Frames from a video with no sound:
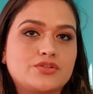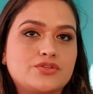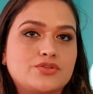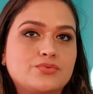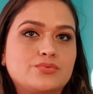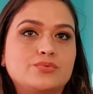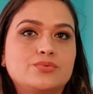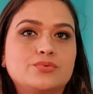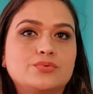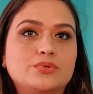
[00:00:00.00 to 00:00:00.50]

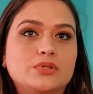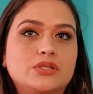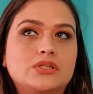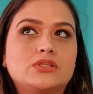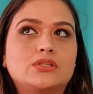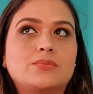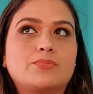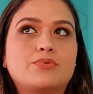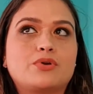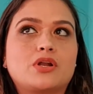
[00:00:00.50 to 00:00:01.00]
to
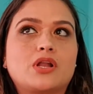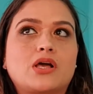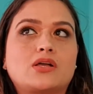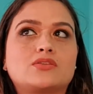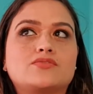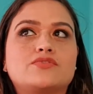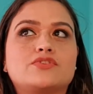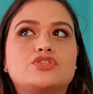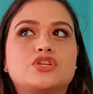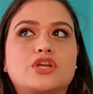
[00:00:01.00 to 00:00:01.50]
the
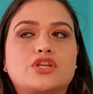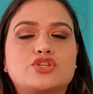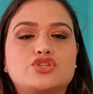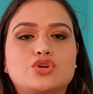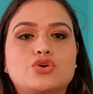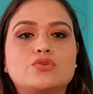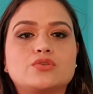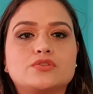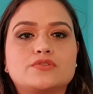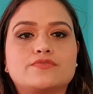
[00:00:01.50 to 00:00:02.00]
products which I
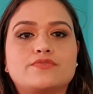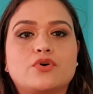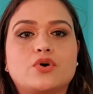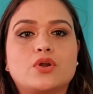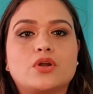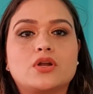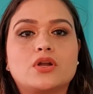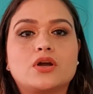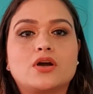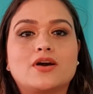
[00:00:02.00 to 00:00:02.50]
chose
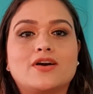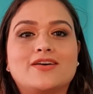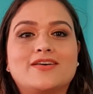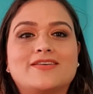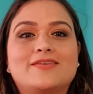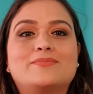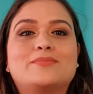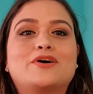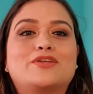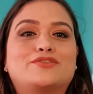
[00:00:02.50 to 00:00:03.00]
for
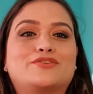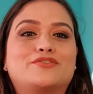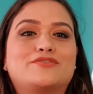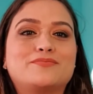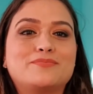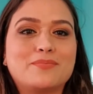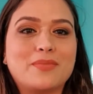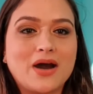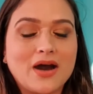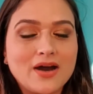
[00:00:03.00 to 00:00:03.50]
month
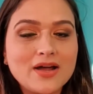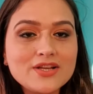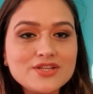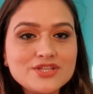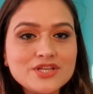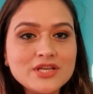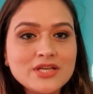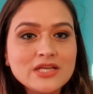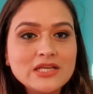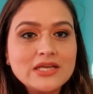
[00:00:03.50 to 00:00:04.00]
of
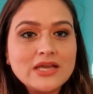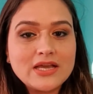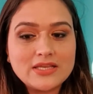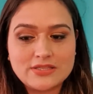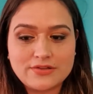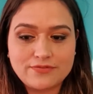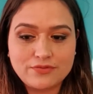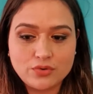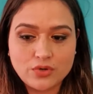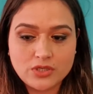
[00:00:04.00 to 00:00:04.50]
March
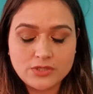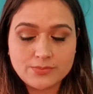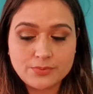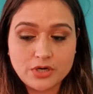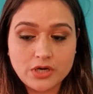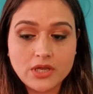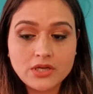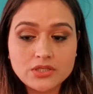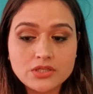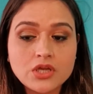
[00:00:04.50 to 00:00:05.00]
as a focus
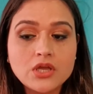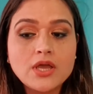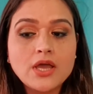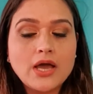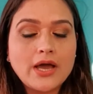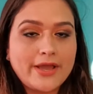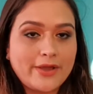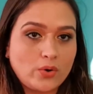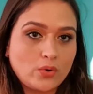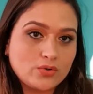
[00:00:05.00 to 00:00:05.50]
product.
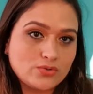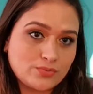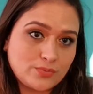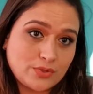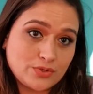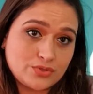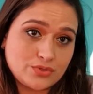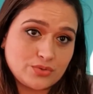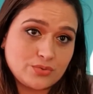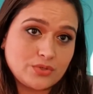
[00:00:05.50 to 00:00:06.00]
I
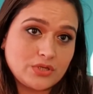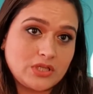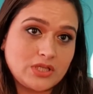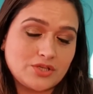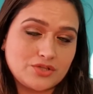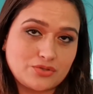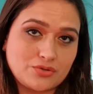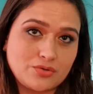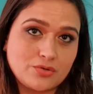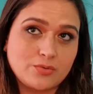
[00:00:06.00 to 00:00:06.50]
also want to
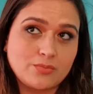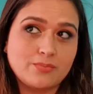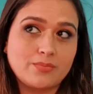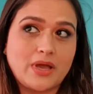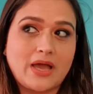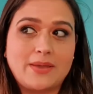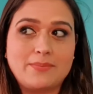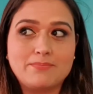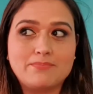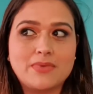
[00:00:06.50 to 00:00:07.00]
let you know
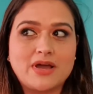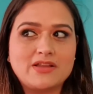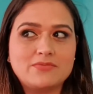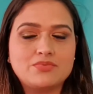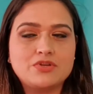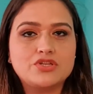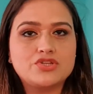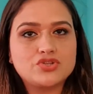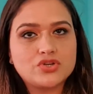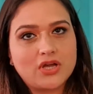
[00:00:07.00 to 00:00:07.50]
I
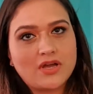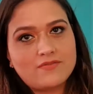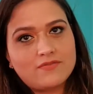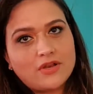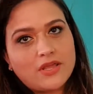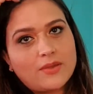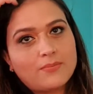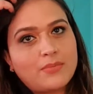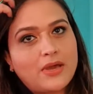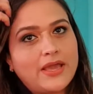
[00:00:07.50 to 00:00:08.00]
might be
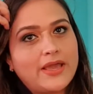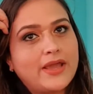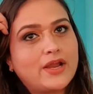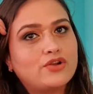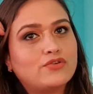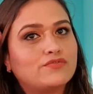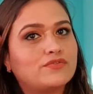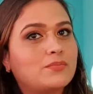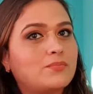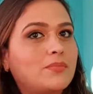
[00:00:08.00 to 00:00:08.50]
traveling by
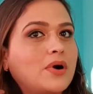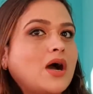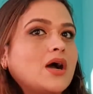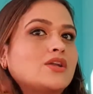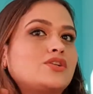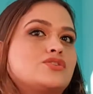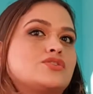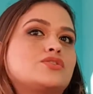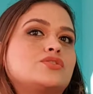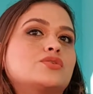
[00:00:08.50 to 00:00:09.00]
end of the
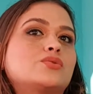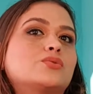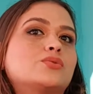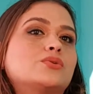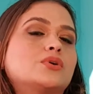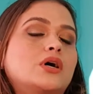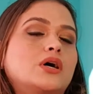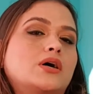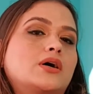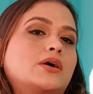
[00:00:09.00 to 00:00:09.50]
March,
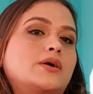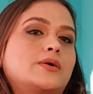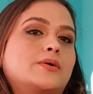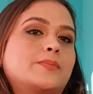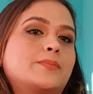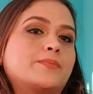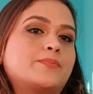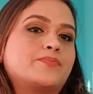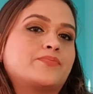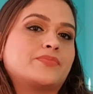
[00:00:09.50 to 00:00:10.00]
so
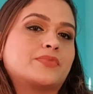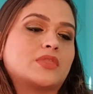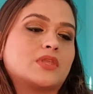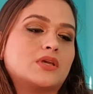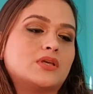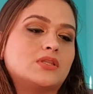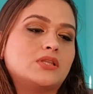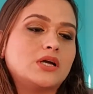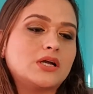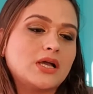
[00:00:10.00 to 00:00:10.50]

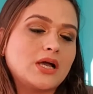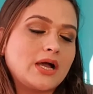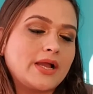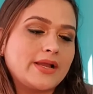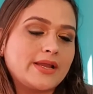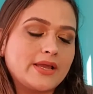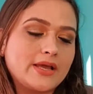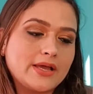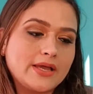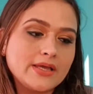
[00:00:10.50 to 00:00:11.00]
the
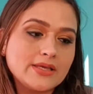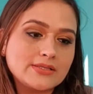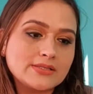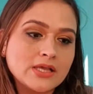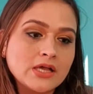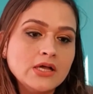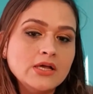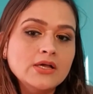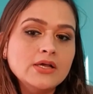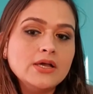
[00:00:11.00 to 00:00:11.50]
idea
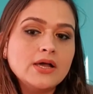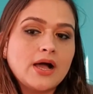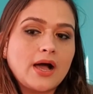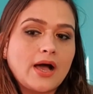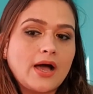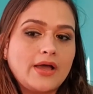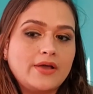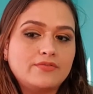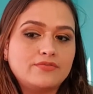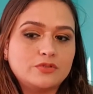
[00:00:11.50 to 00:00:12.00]
is
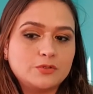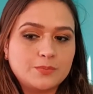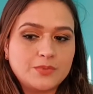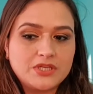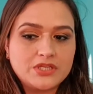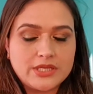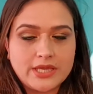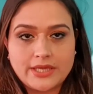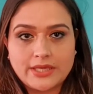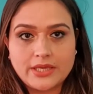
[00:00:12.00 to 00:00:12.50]
I will
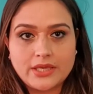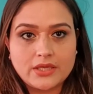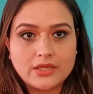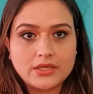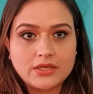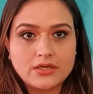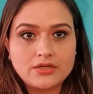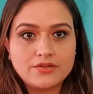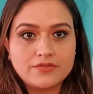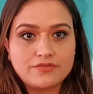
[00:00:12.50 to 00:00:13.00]
be
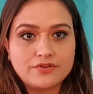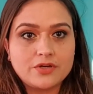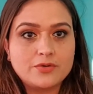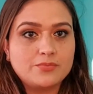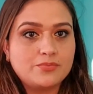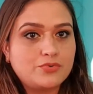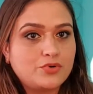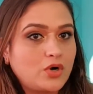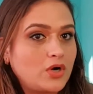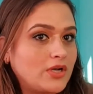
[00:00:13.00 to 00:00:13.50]
taking
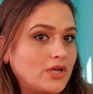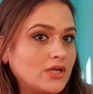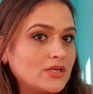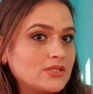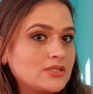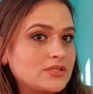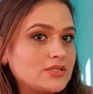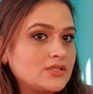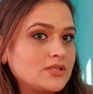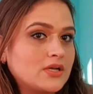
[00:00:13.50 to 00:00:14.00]
different
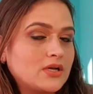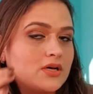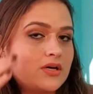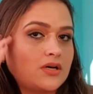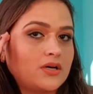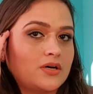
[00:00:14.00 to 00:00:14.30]
products